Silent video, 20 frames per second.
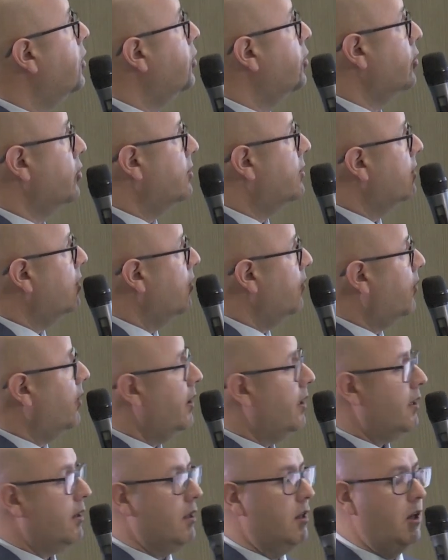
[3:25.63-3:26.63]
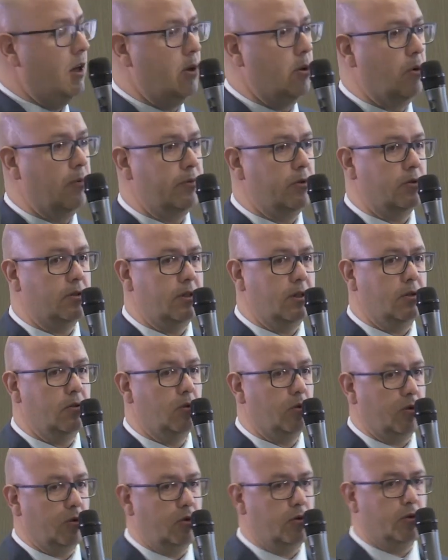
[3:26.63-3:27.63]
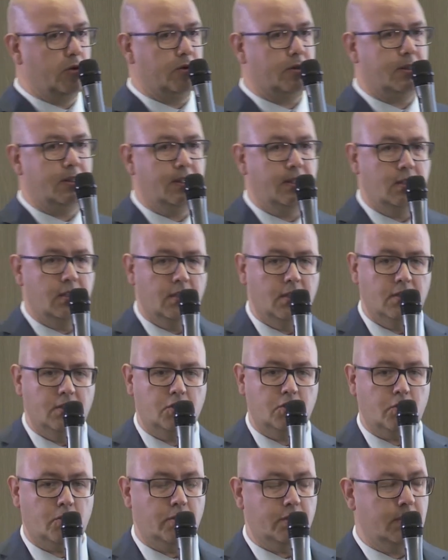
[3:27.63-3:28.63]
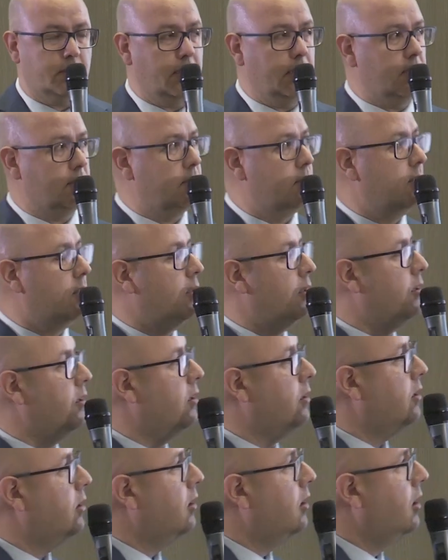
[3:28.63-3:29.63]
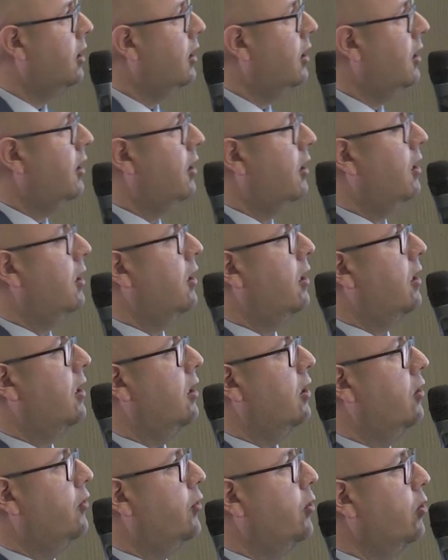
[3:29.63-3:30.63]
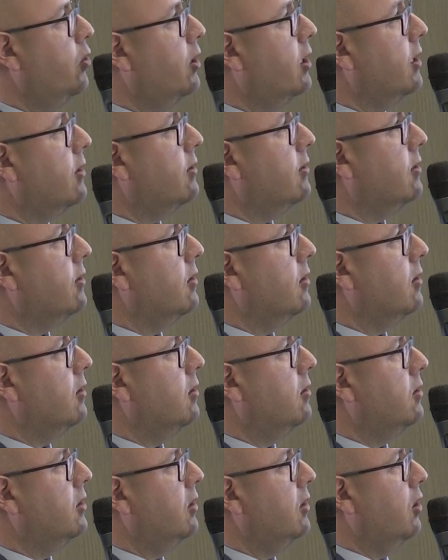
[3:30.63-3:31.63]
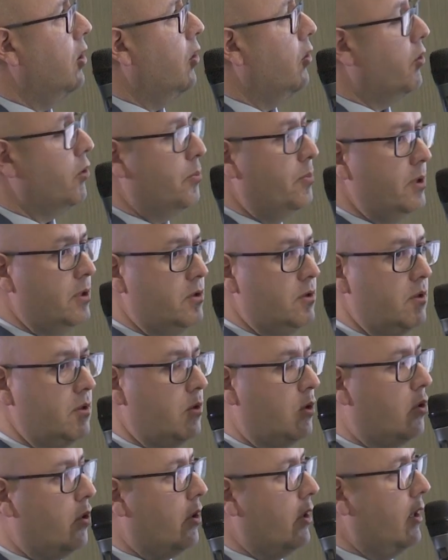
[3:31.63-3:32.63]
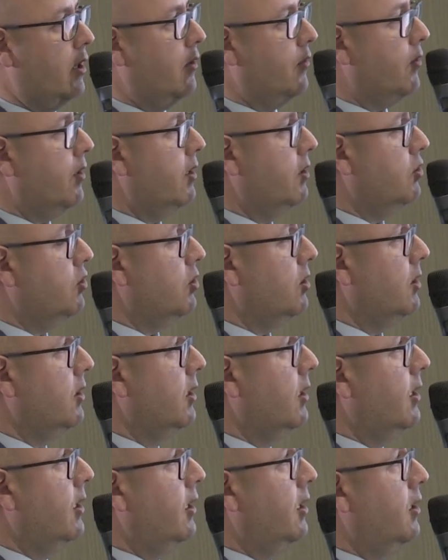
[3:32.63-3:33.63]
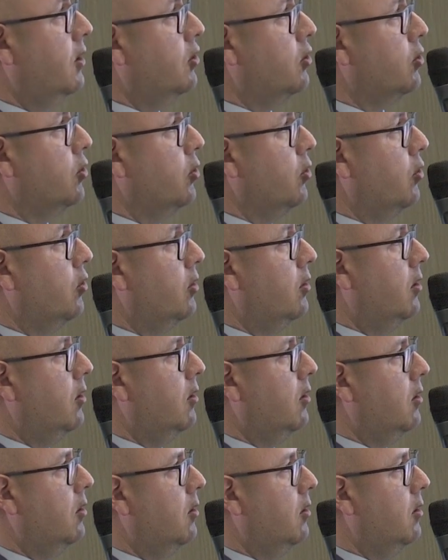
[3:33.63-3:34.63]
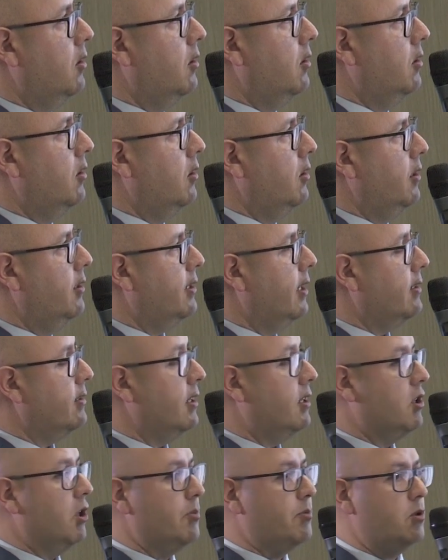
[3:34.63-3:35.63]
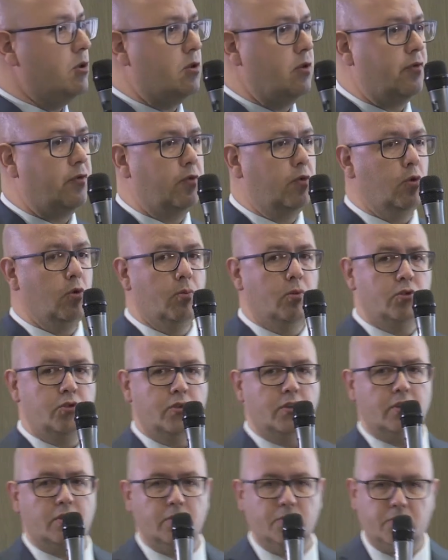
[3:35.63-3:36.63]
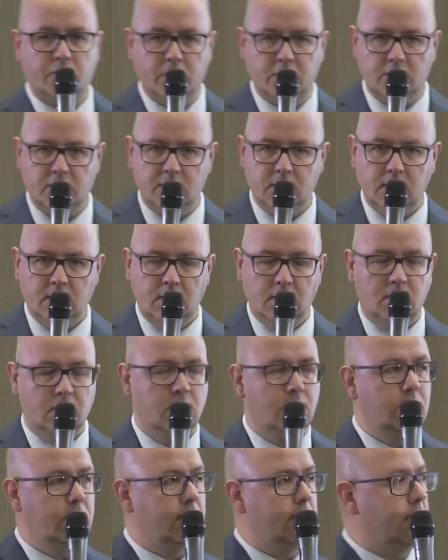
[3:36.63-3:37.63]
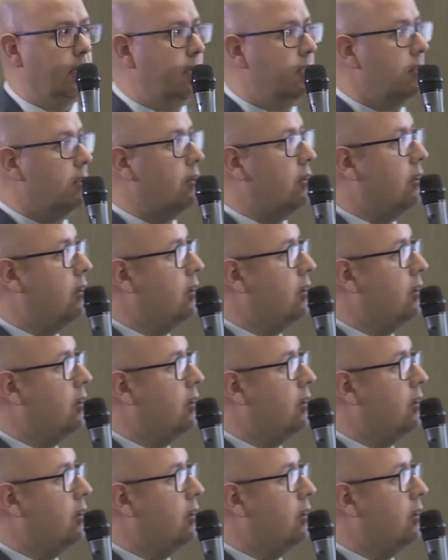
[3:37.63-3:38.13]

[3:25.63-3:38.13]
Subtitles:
You don't see the flare, and obviously you don't see the storage tanks. If you look at the other picture, Coral FLNG, so it has adopted the full modular construction design.